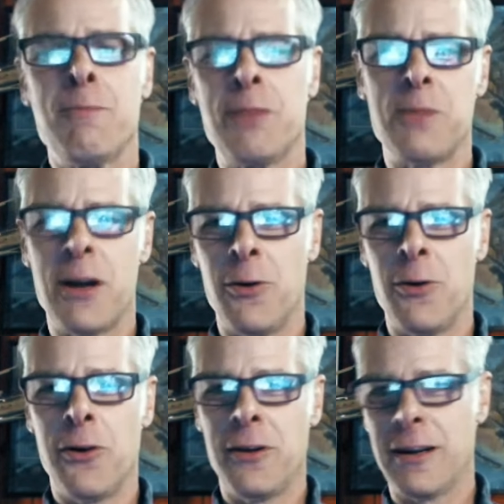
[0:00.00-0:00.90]
puts me on
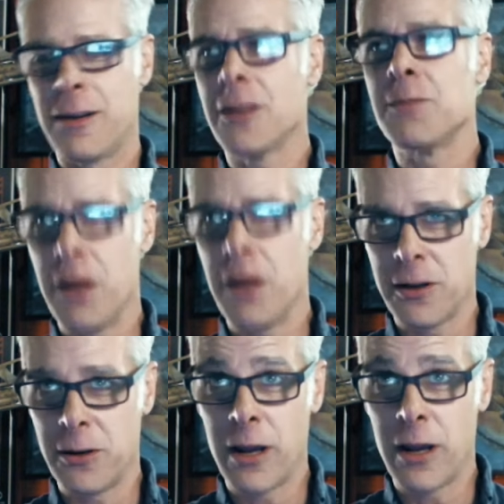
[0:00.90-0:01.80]
hold and calls
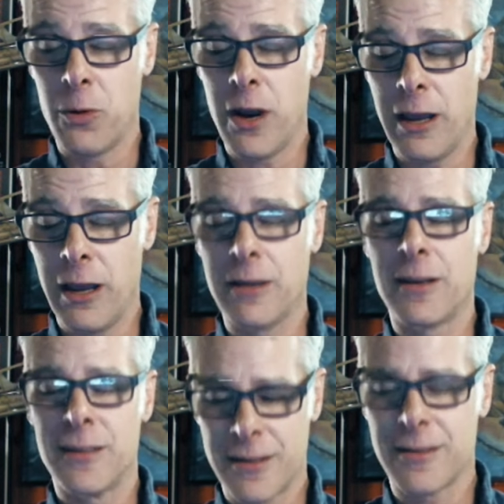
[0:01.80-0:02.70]
Melody right away,
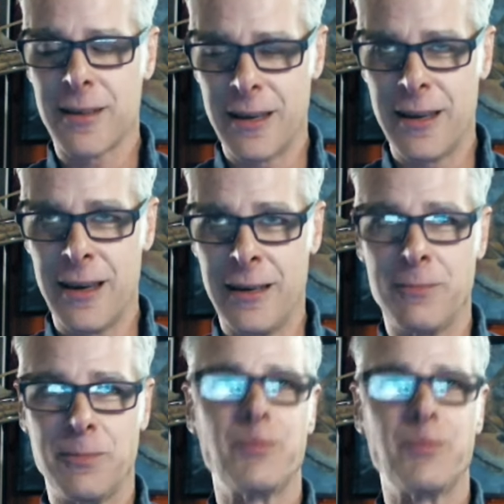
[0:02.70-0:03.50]
because again,